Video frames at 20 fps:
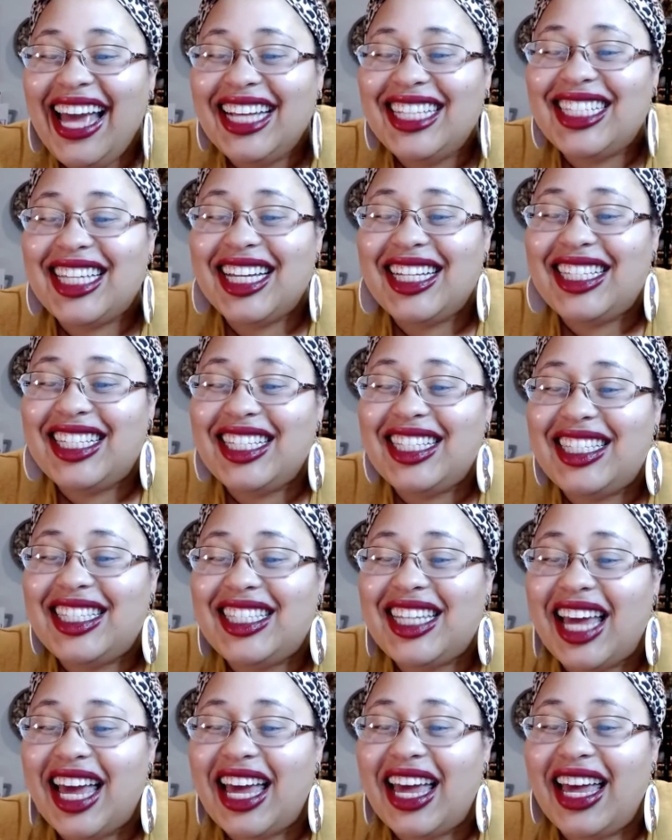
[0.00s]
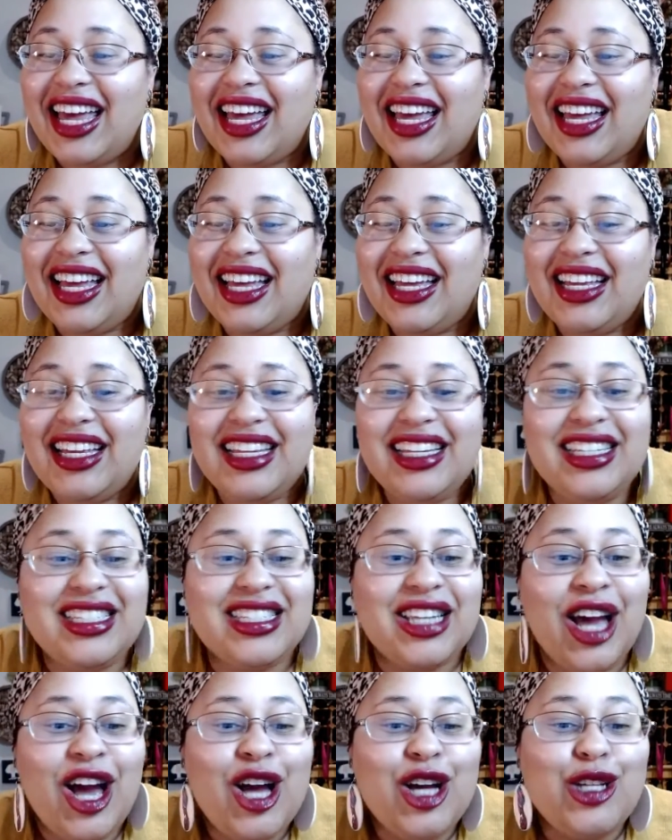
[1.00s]
Stacy says,
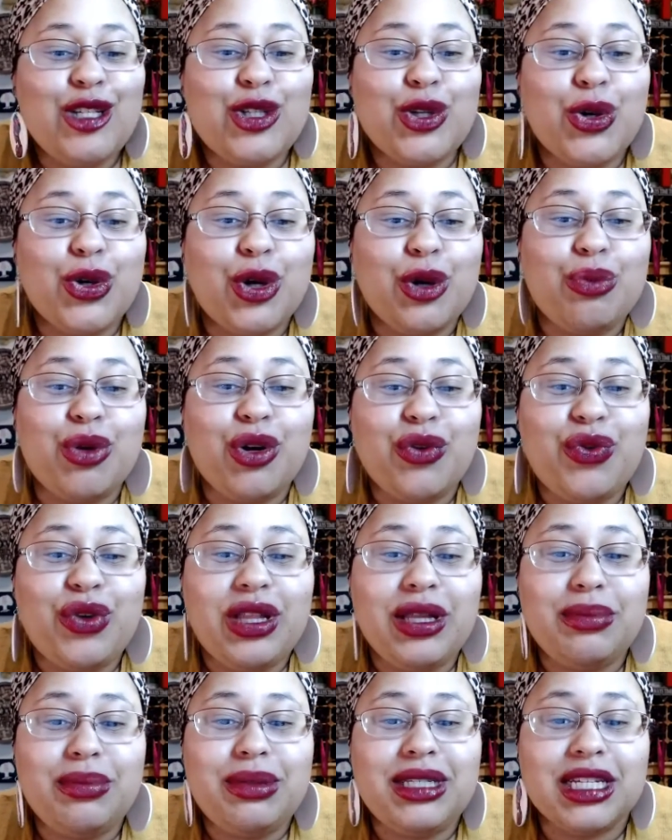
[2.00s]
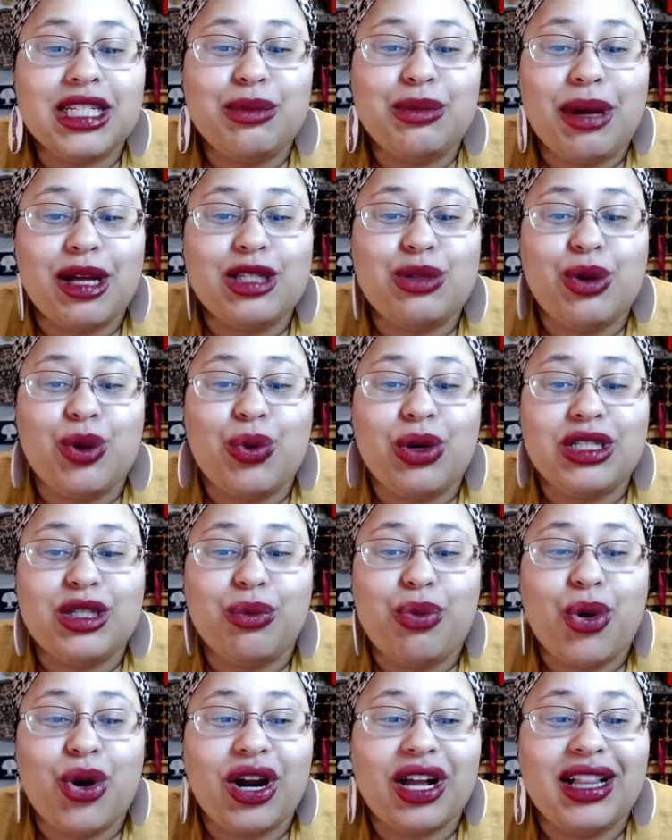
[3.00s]
"So your beautiful lipsticks makes me want to
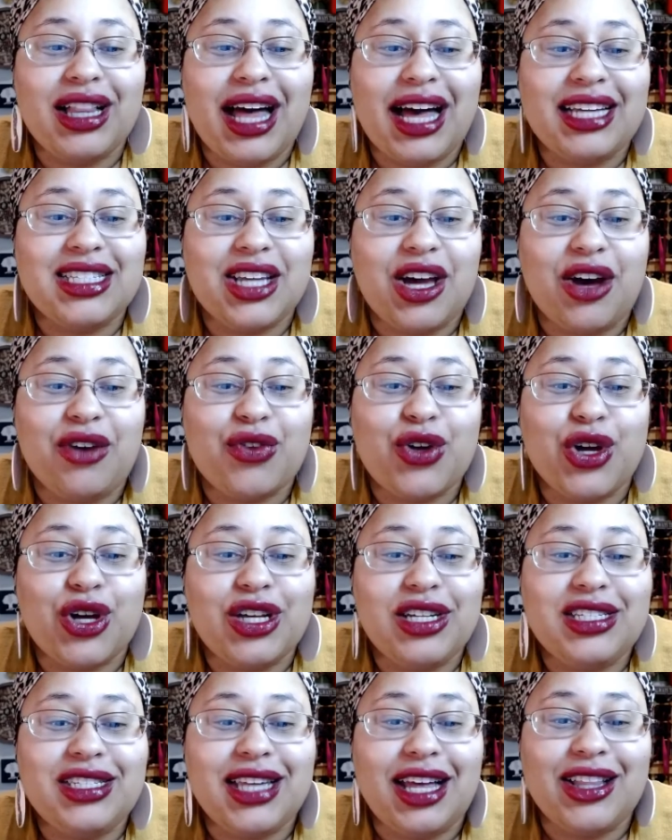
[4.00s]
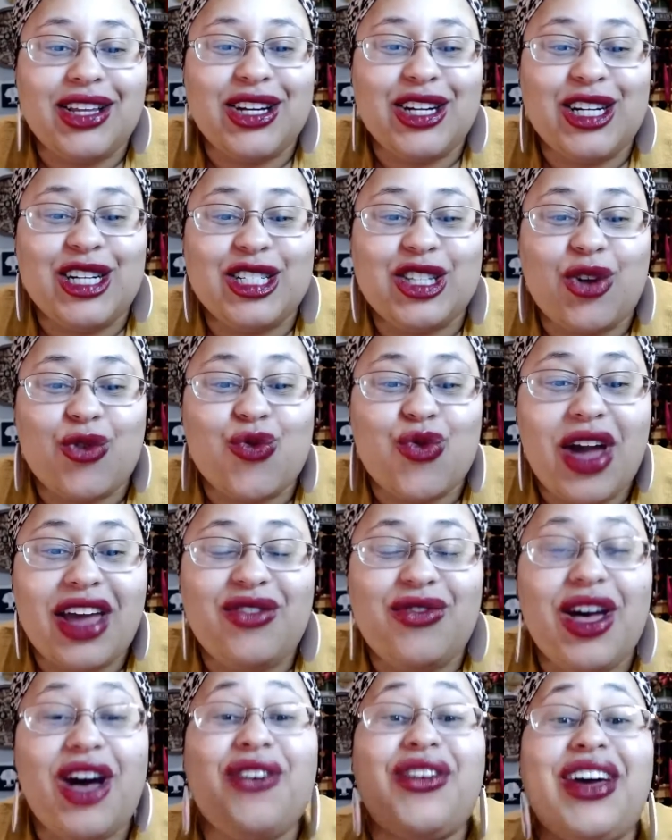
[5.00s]
pour a glass of Cookie Cellars Red
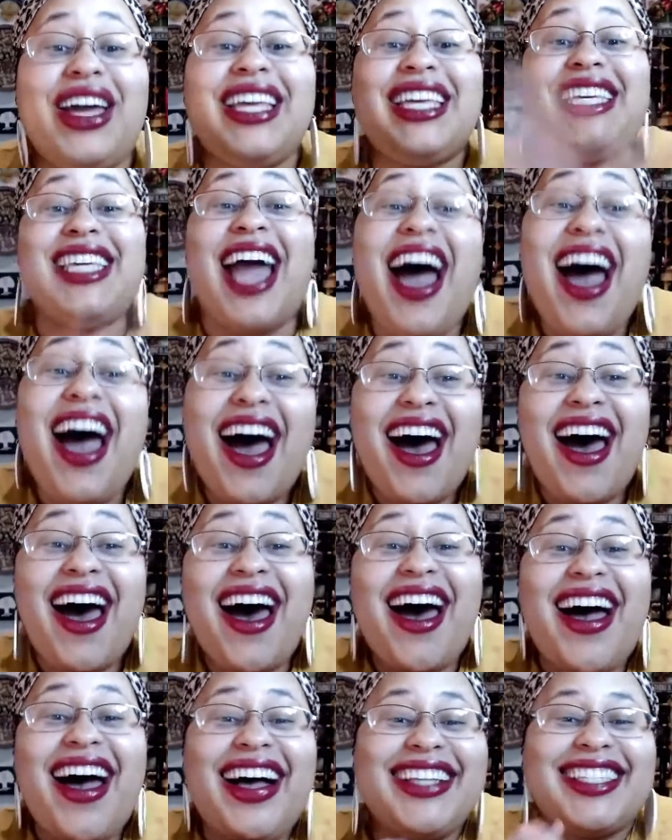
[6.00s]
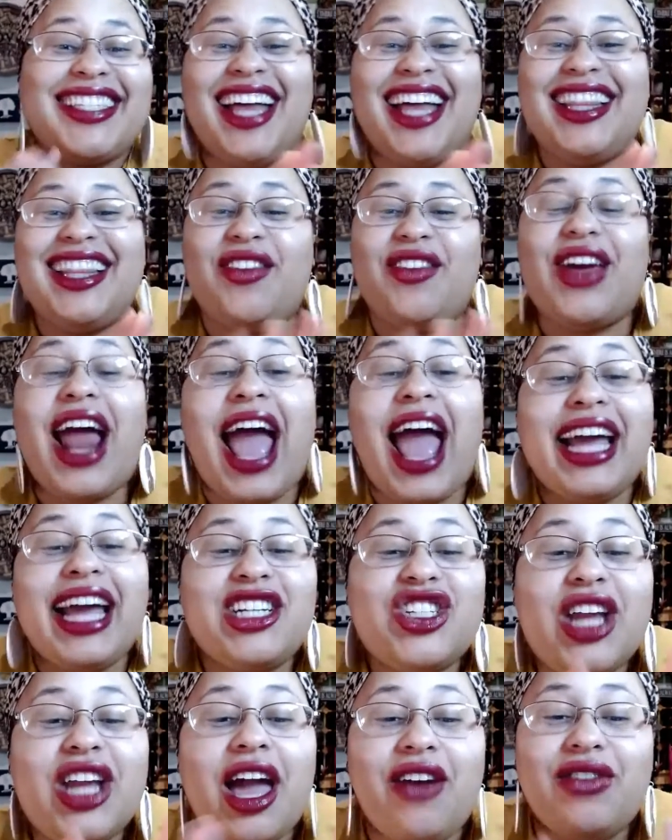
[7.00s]
Velvet. Yes, I love it. I
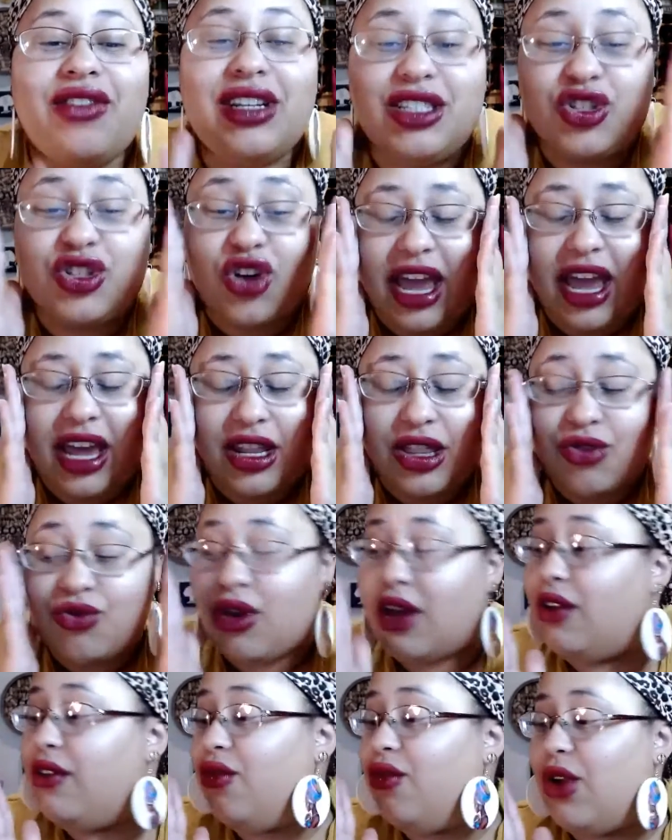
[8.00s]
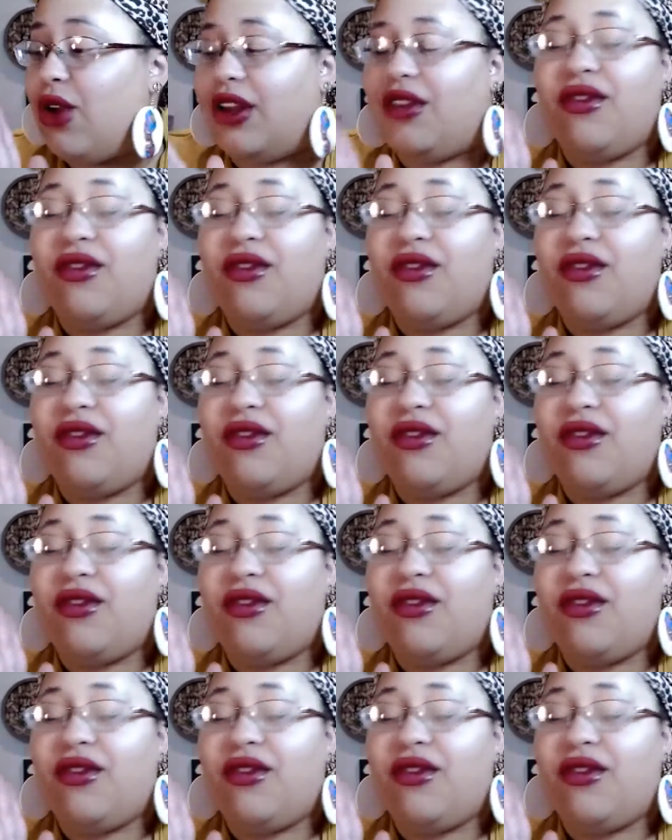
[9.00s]
actually haven't tried the Red